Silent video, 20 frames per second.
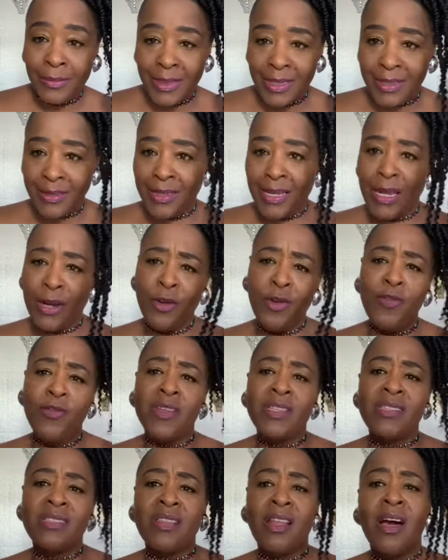It's not over
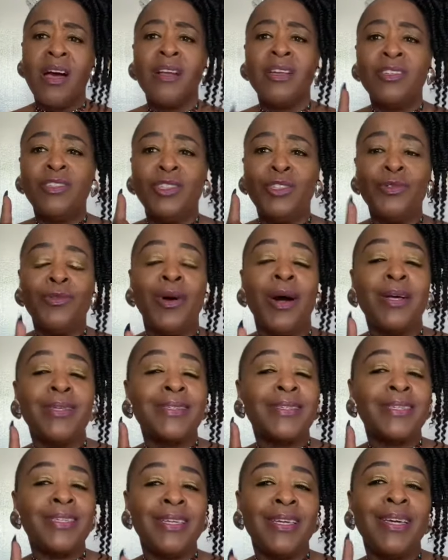as long as you are
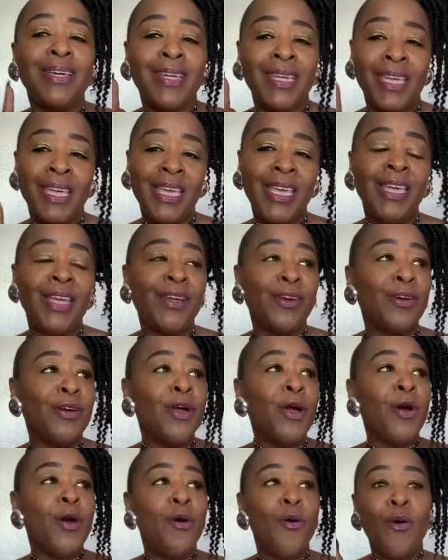still here
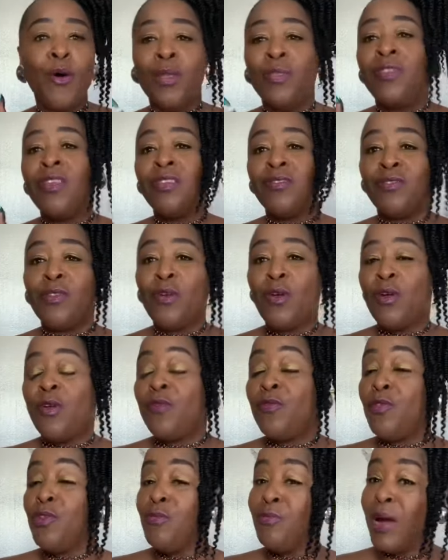on this
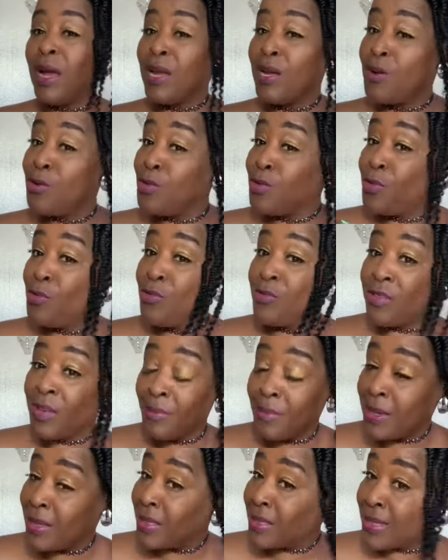earth. You might go through
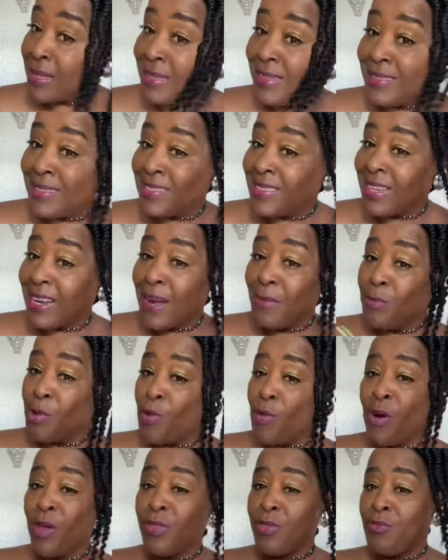some of the things that I'm
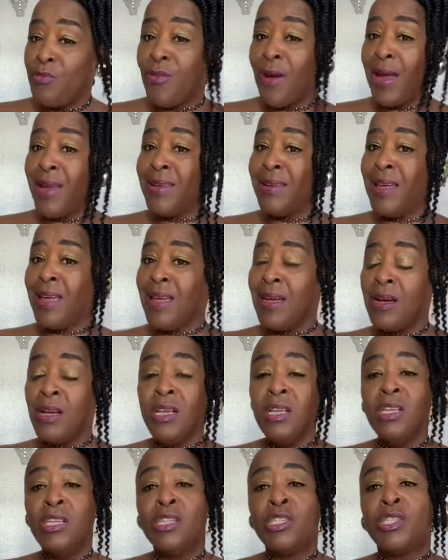going through right now.
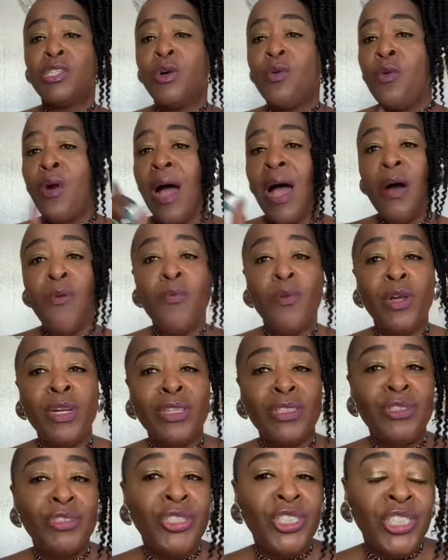So I
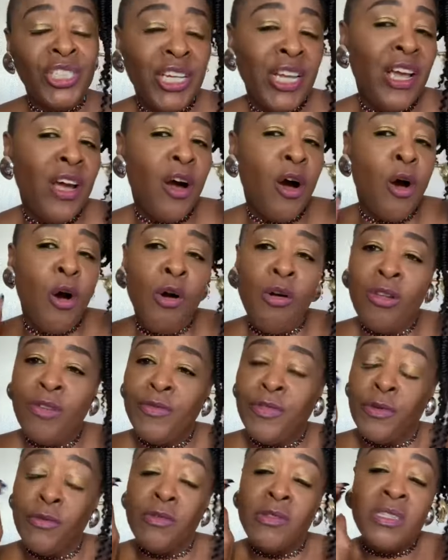wanted to share all
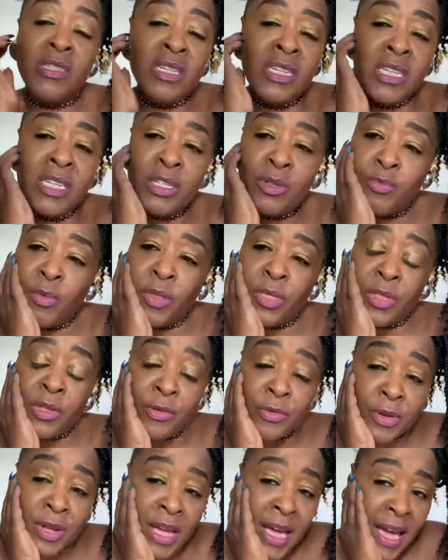of those things with
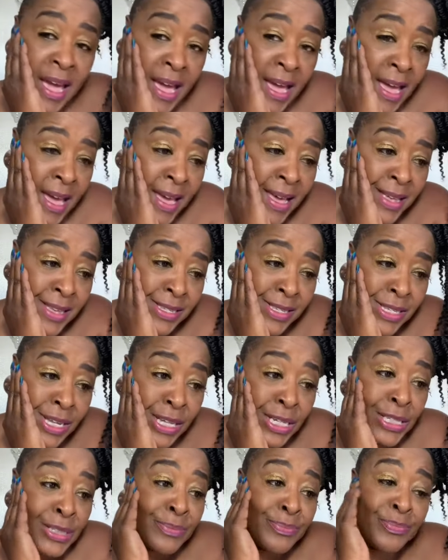you guys
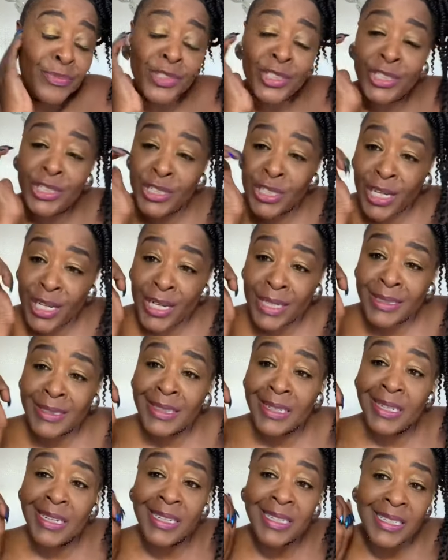just
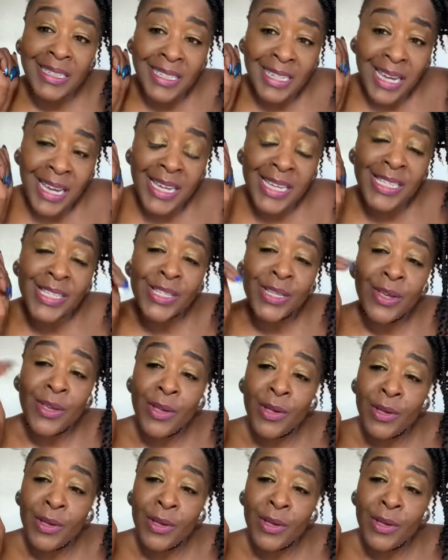in case